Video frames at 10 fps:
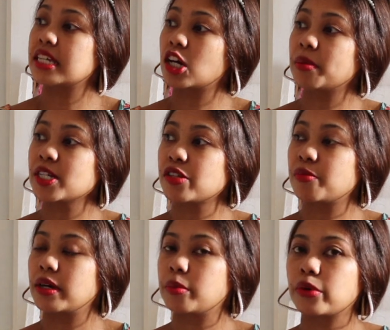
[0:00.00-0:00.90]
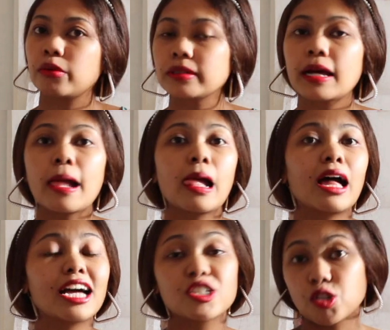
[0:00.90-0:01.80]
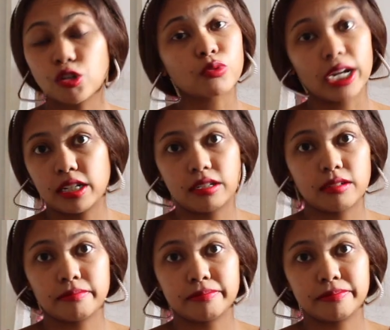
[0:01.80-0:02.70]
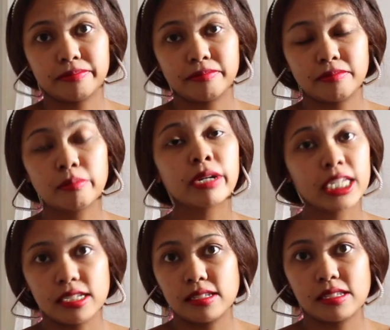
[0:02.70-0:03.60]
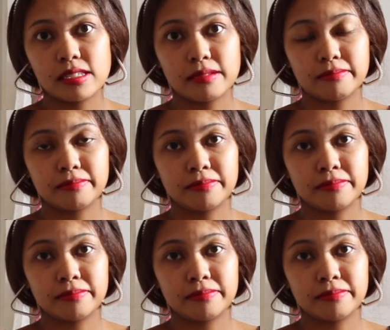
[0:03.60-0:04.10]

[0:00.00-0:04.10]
Take a piece of paper and start writing. Please.